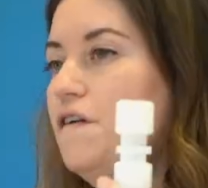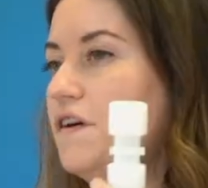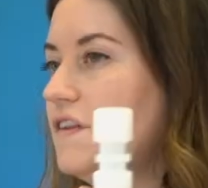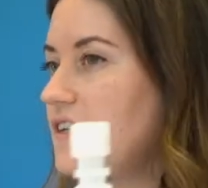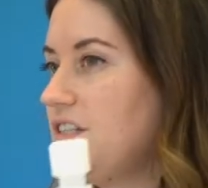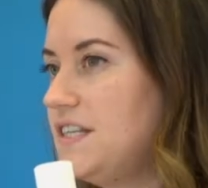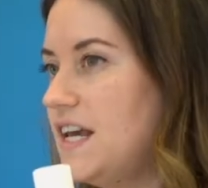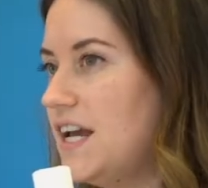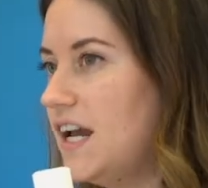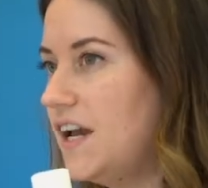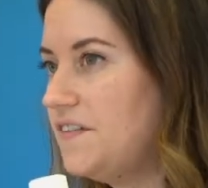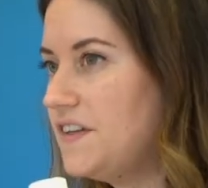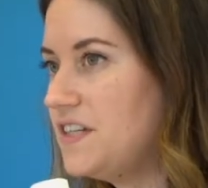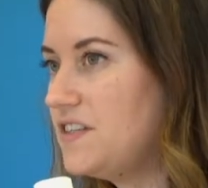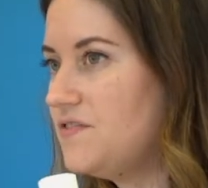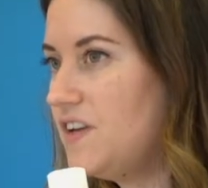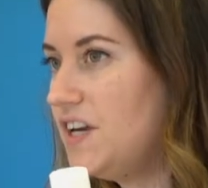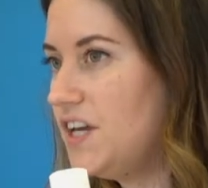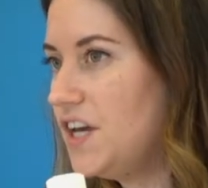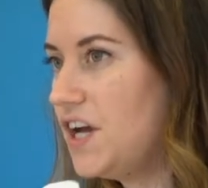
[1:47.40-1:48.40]
for the sake of this
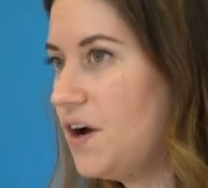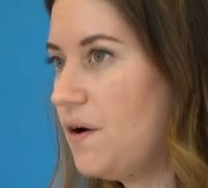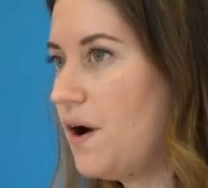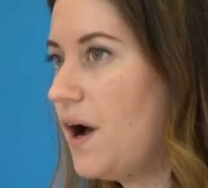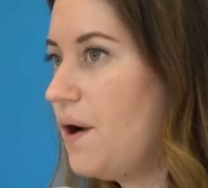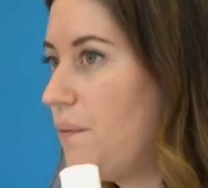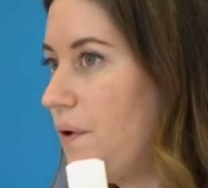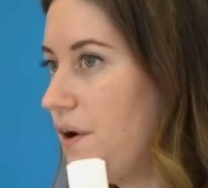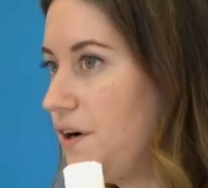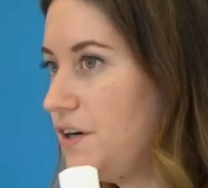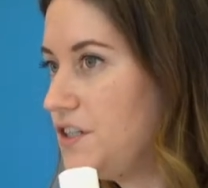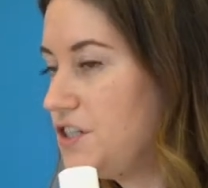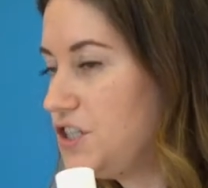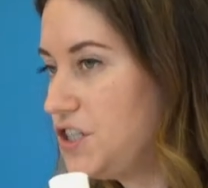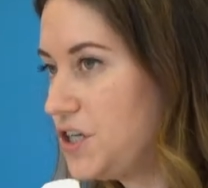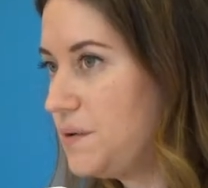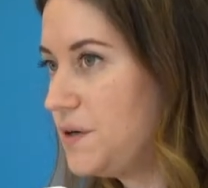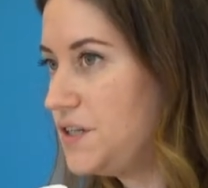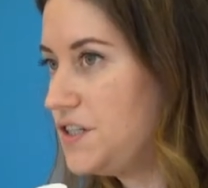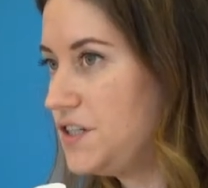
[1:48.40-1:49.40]
video, I wanted to
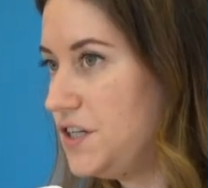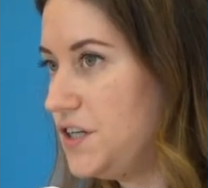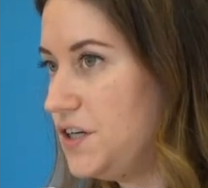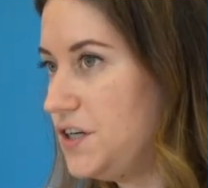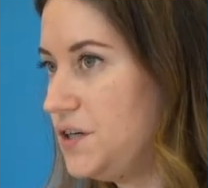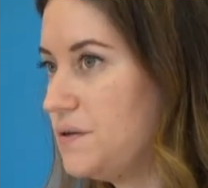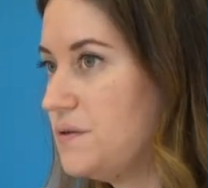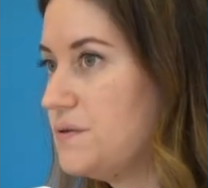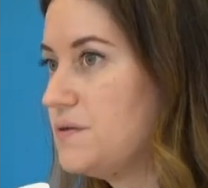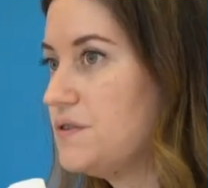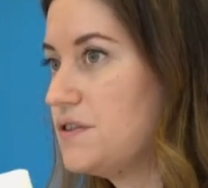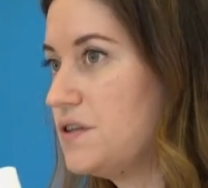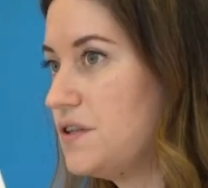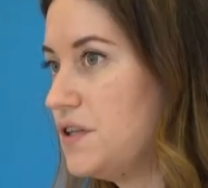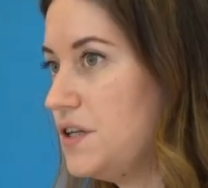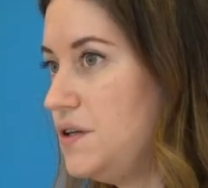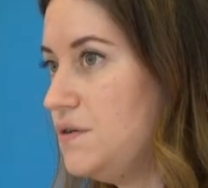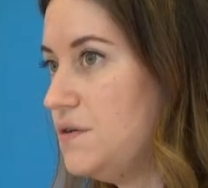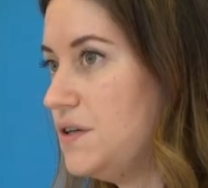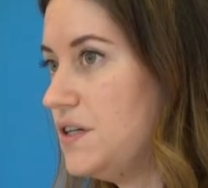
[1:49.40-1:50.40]
show it to you so that
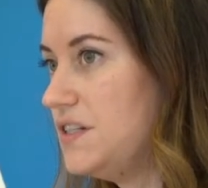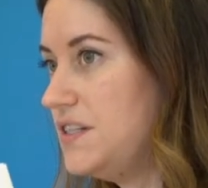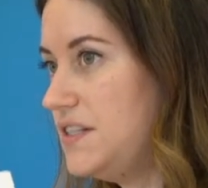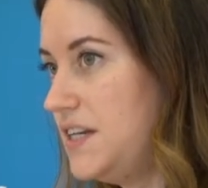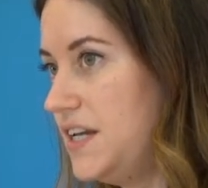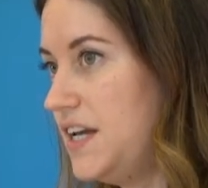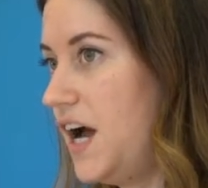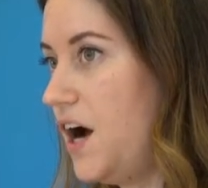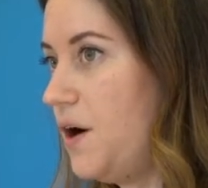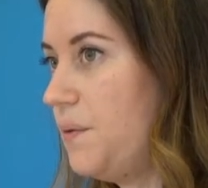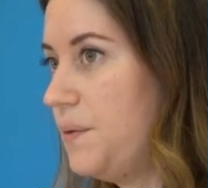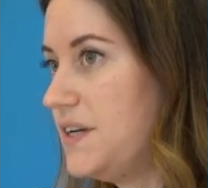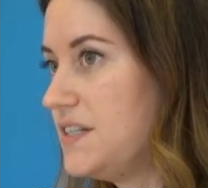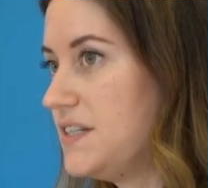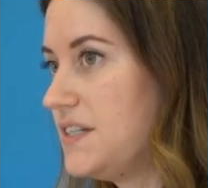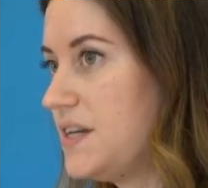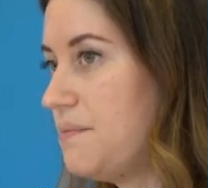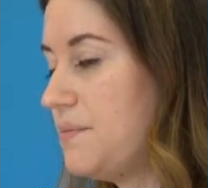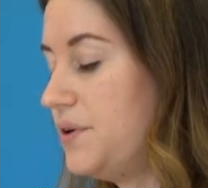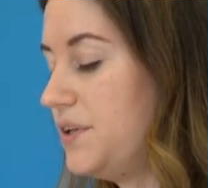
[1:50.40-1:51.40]
you could see how we
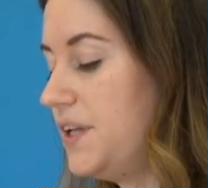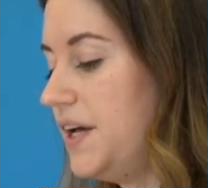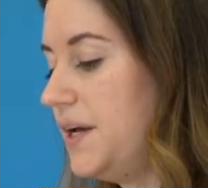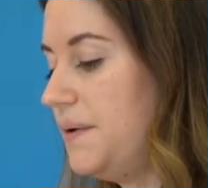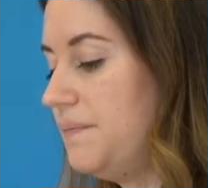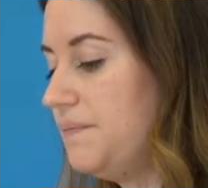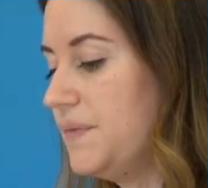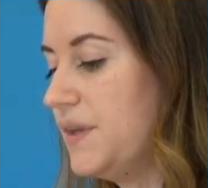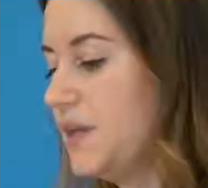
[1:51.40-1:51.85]
assemble it.